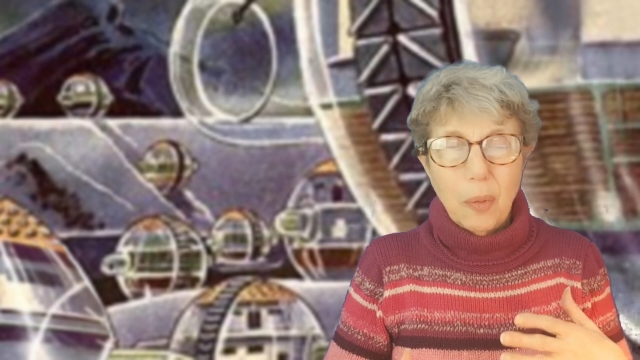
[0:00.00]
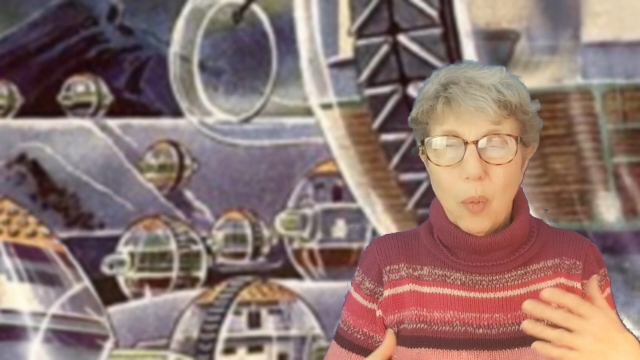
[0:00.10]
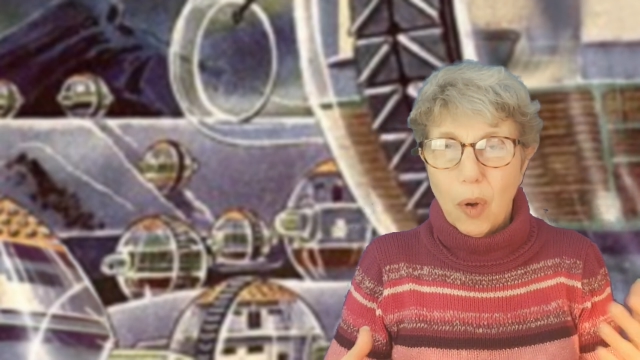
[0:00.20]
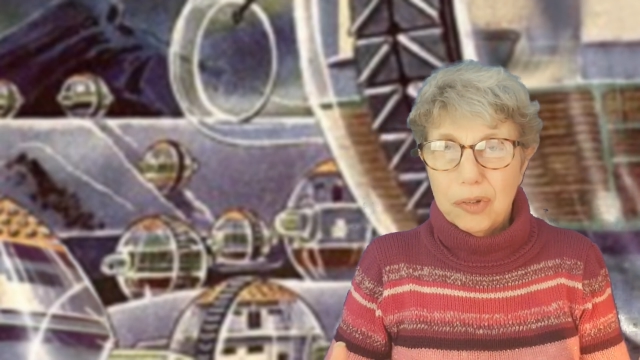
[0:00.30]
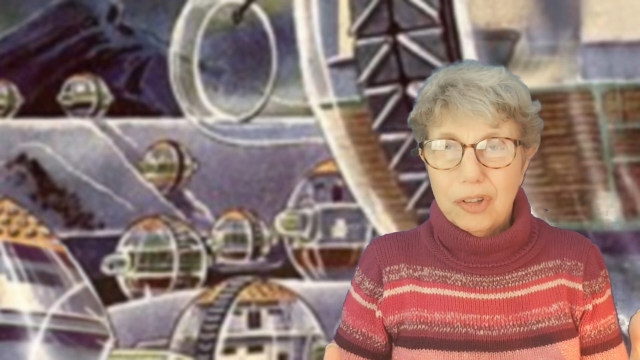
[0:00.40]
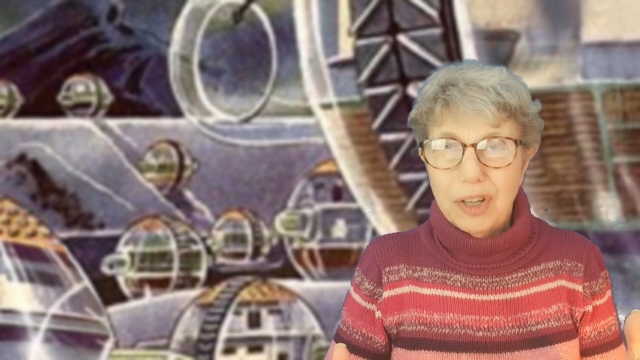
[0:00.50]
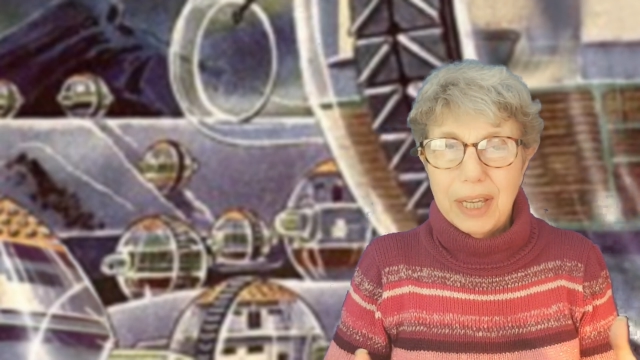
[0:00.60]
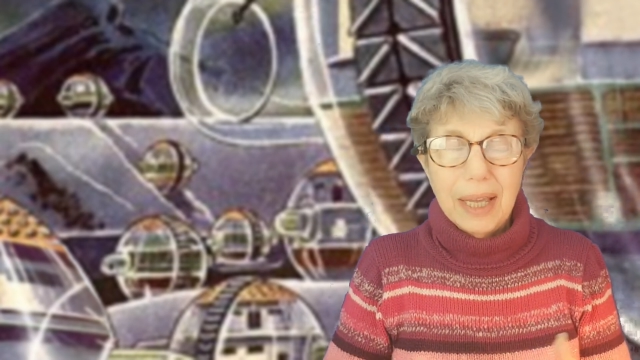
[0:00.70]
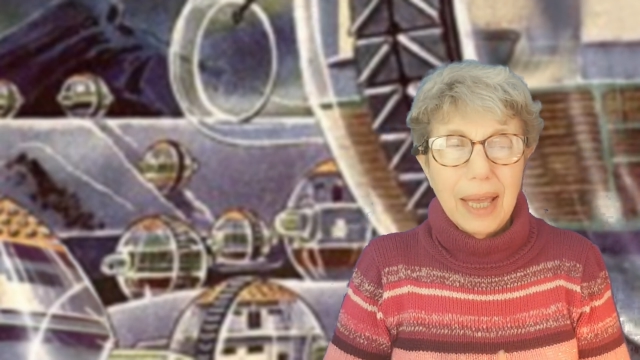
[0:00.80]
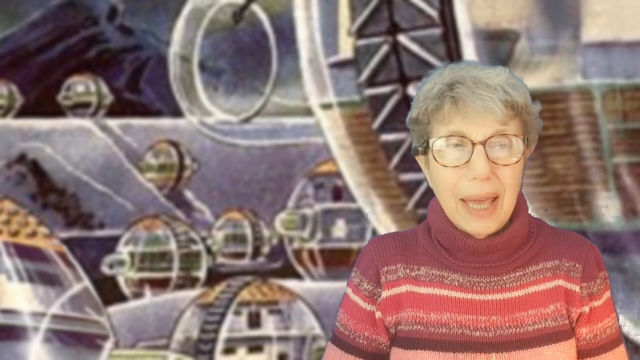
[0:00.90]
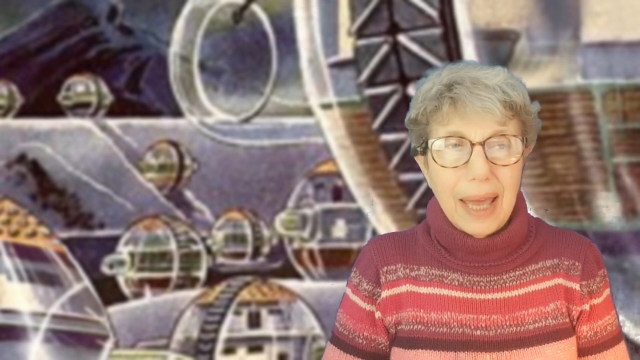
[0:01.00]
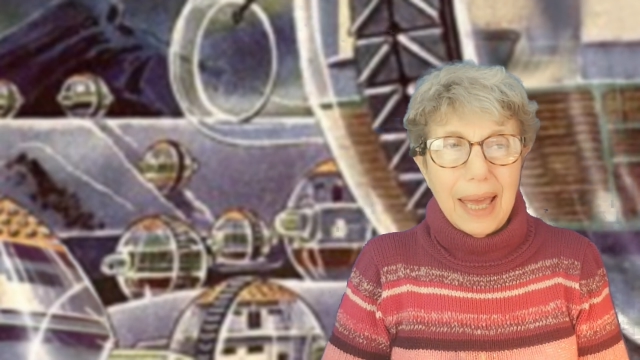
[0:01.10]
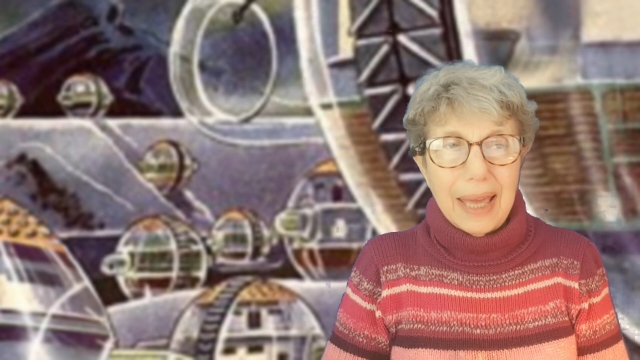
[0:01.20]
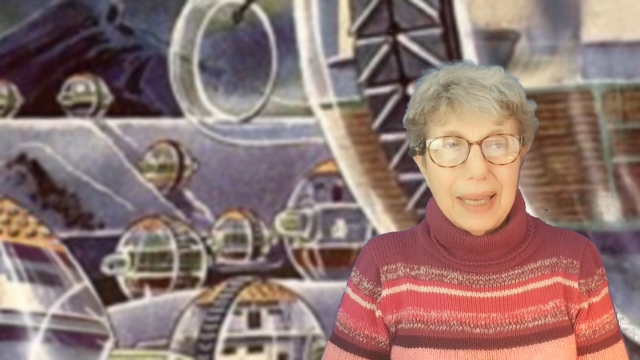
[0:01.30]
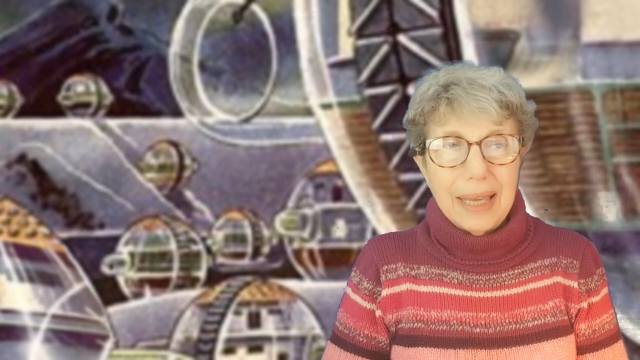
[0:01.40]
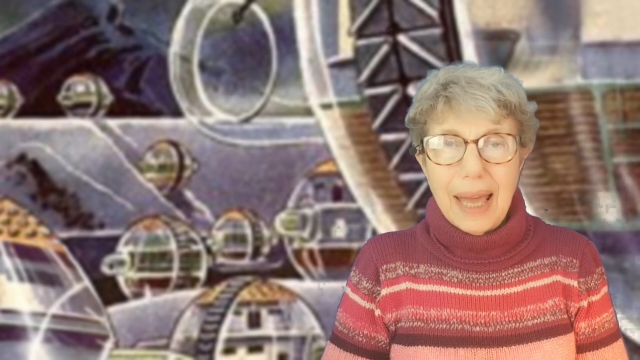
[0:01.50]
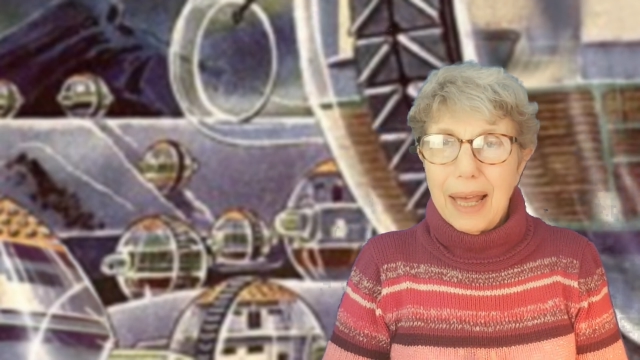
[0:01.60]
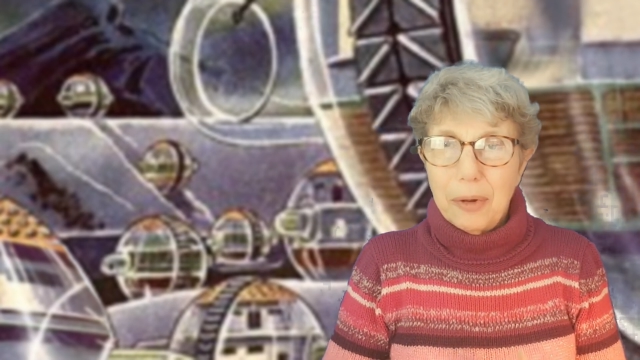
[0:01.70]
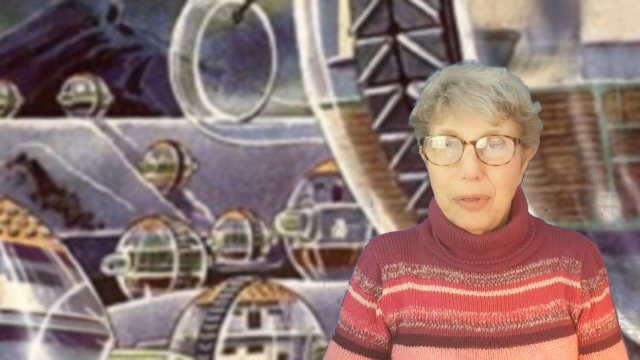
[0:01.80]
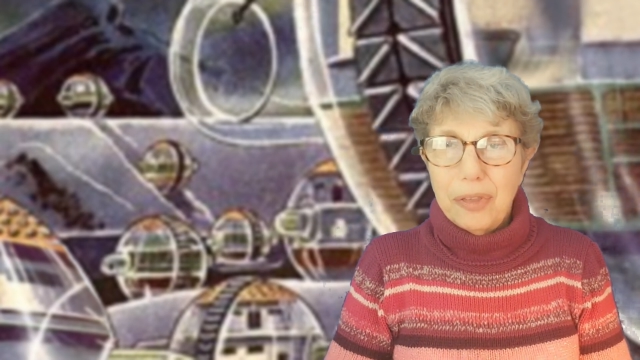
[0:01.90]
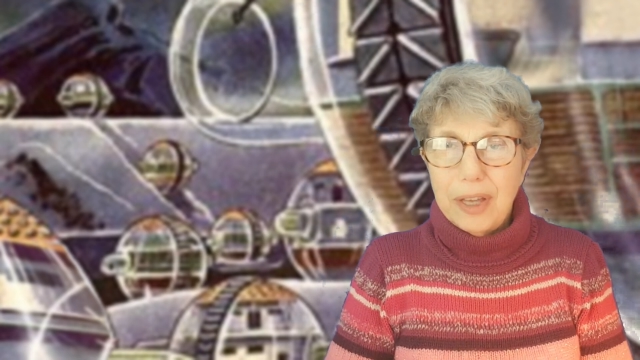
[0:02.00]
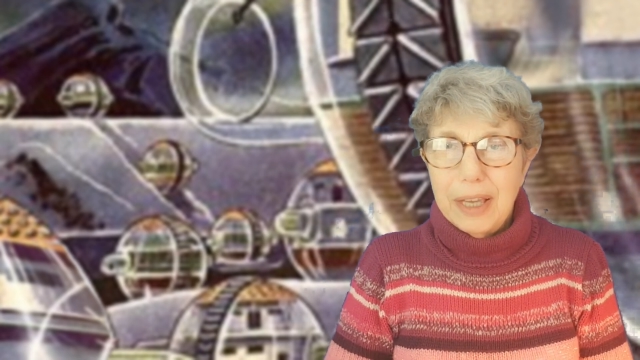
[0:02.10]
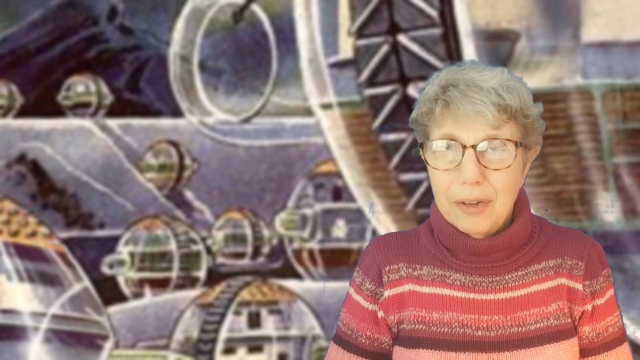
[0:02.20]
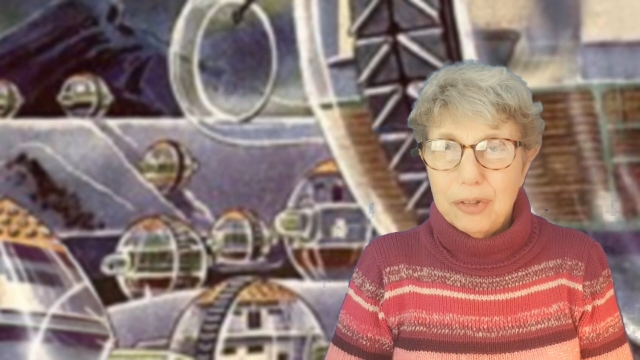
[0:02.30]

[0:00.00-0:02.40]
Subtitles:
watching a healthy,